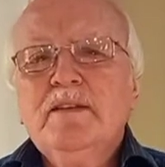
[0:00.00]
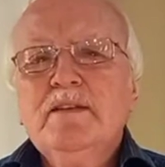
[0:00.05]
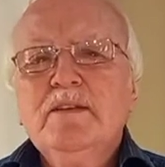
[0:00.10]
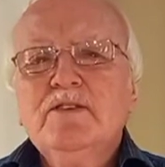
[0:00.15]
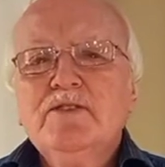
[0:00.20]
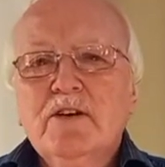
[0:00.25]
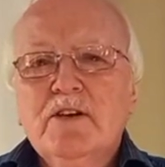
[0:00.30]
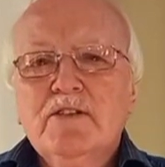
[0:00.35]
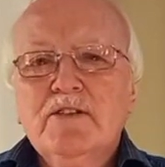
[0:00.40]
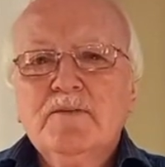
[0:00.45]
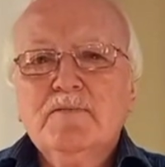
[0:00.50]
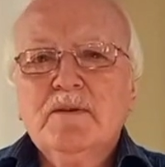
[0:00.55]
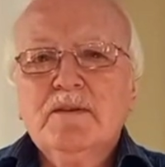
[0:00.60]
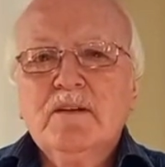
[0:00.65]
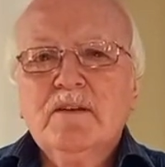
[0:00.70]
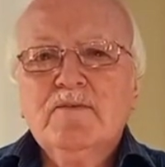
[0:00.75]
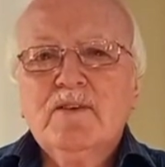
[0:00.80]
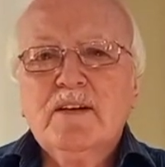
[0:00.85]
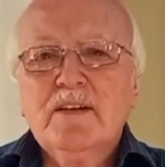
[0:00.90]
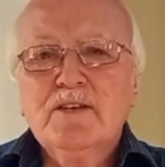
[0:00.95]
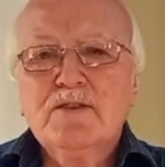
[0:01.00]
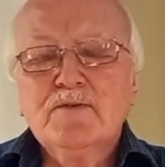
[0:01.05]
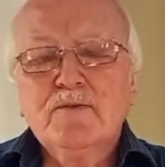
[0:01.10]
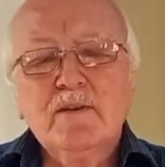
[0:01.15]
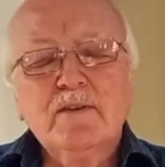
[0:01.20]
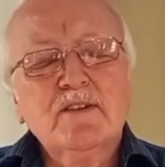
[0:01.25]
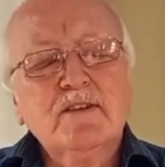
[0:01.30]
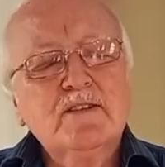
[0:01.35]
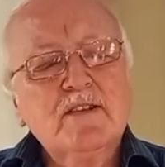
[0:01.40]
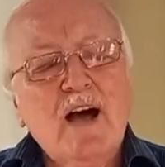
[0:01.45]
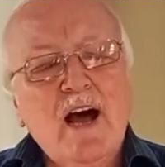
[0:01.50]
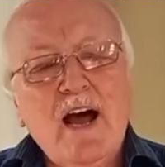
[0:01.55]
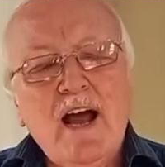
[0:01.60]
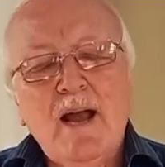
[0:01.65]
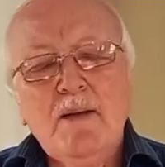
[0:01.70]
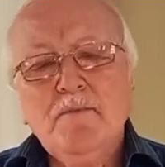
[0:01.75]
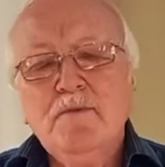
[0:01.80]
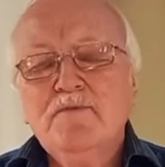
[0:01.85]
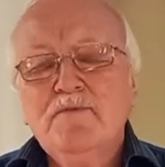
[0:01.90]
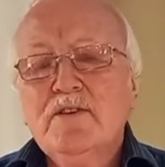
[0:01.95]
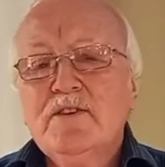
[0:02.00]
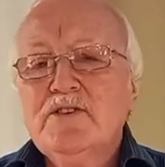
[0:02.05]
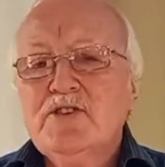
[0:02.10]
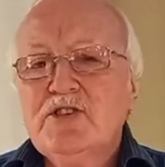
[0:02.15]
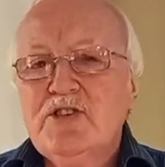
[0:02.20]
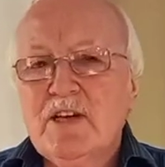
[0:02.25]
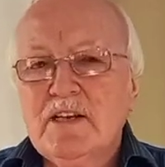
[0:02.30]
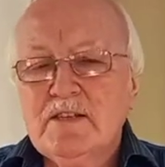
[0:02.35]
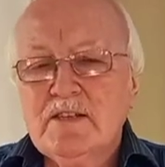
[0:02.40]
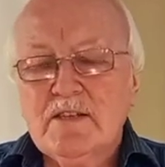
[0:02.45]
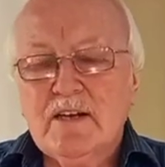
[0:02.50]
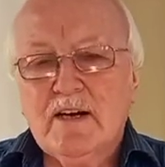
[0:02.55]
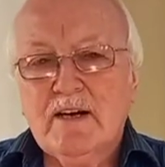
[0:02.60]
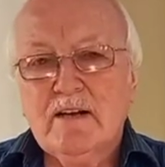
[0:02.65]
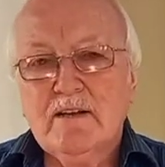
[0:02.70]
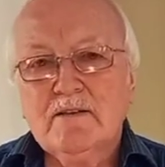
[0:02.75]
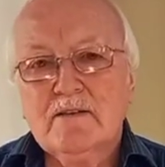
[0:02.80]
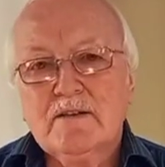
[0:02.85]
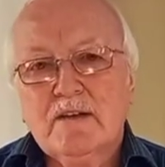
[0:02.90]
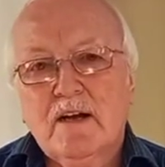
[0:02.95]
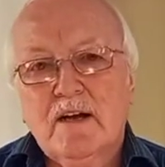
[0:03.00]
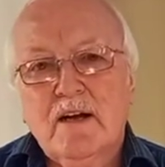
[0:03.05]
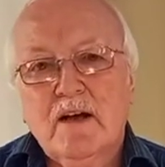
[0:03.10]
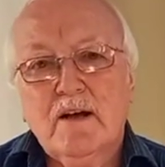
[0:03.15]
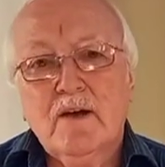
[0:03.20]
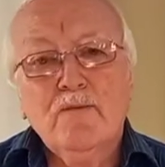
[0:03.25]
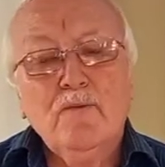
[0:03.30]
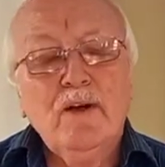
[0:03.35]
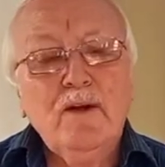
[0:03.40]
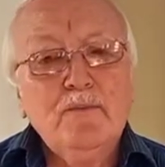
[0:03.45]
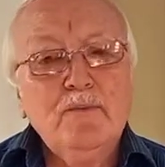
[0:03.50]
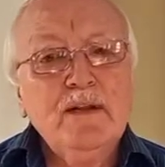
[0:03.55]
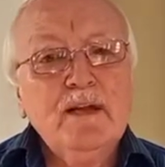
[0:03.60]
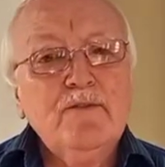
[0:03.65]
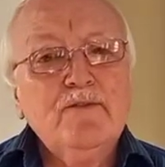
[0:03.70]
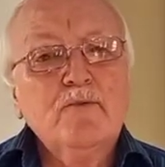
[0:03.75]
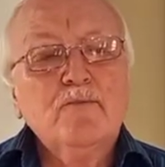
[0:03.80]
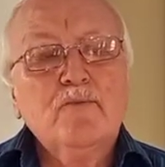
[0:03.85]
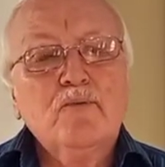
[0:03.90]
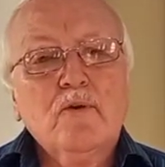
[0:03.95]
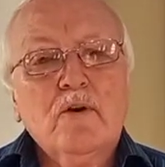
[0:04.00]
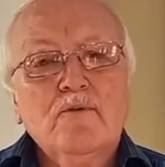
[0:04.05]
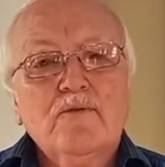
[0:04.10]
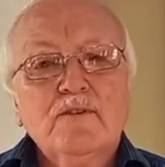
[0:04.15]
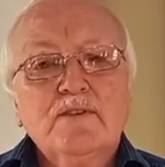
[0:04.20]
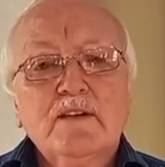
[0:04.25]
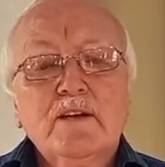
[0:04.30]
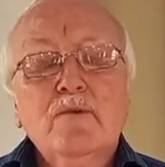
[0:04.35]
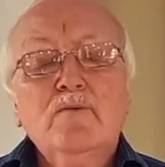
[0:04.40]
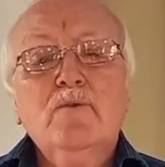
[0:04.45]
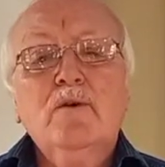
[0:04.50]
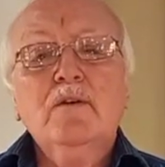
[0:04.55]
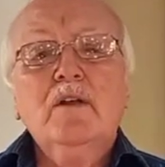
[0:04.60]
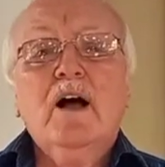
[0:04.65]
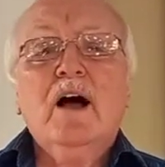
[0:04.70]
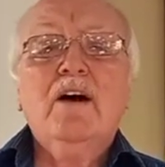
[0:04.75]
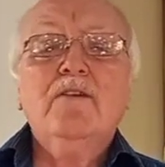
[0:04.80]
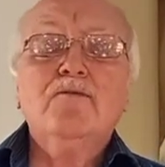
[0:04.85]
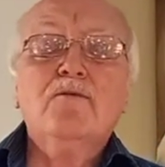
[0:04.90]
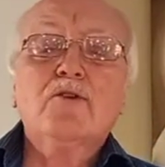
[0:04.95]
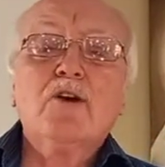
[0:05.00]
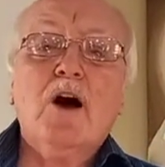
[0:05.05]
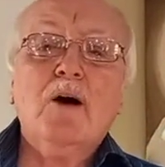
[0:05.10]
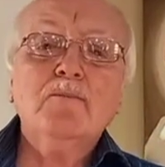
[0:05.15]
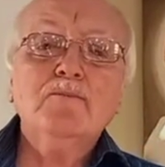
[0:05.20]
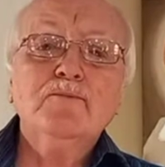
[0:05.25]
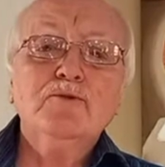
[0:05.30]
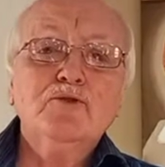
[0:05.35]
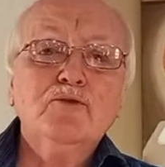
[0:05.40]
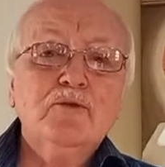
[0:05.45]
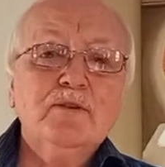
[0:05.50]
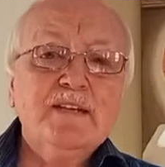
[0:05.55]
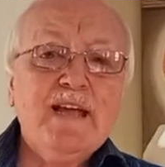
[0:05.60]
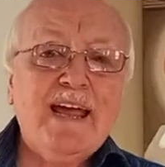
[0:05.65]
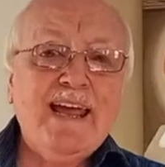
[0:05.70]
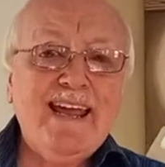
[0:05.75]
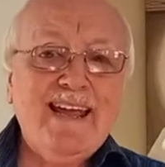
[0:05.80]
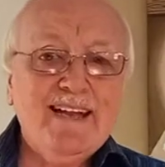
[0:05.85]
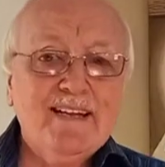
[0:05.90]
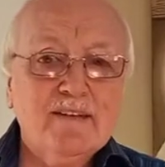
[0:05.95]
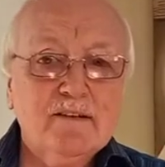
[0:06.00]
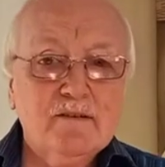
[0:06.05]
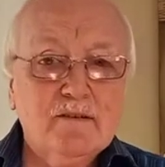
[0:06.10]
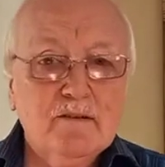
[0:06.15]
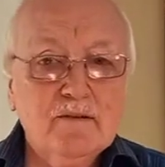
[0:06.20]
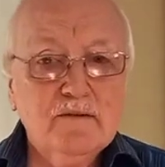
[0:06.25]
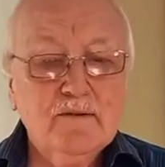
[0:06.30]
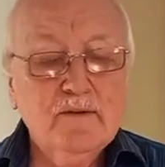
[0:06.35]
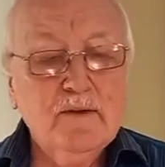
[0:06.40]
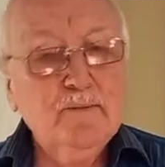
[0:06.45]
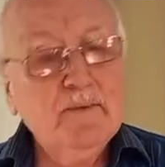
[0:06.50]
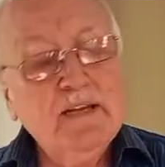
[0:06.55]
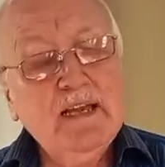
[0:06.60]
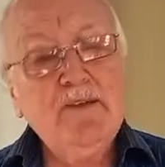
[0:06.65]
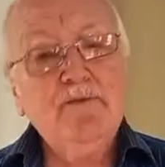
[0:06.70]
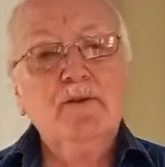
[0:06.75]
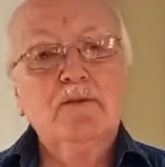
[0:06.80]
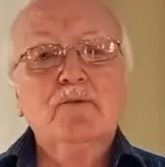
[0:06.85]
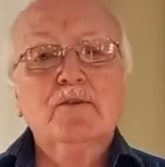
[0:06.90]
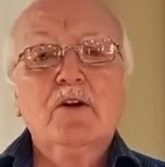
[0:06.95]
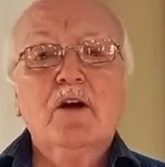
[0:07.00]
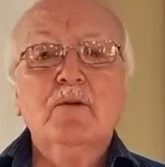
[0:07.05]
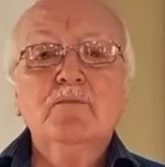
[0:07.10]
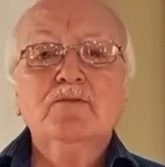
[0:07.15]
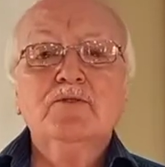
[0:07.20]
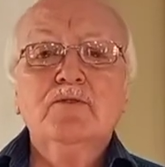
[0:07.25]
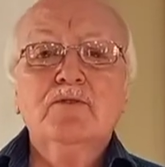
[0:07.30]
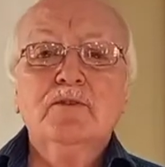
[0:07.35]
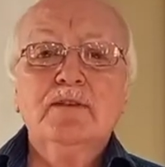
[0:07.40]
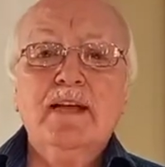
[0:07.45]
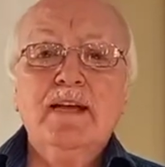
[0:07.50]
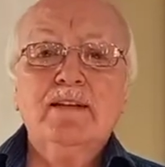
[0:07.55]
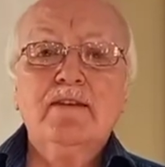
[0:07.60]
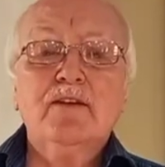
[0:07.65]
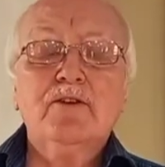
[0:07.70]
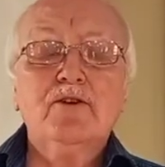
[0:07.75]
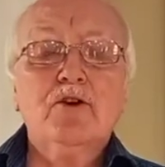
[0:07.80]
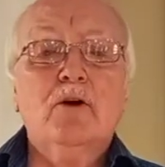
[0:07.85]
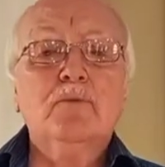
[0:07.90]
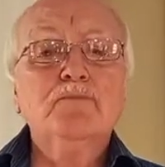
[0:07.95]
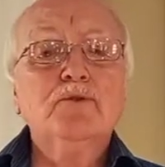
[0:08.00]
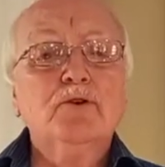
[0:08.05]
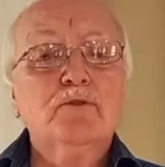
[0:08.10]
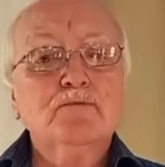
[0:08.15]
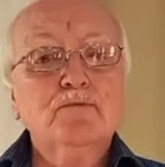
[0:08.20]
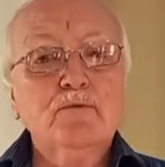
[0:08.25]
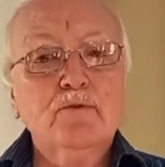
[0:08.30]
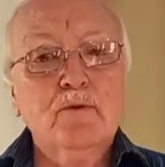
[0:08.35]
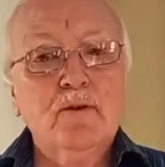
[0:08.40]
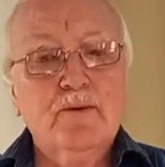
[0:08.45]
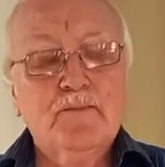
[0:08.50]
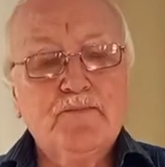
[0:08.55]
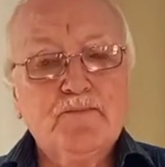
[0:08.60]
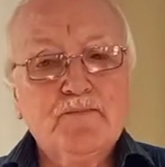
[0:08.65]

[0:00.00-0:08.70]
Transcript: the judgment of Israel. The time of the Gentiles, uh, we believe in prophecy, will have come to an end. We believe it, but comes to an end in Yom Teruah.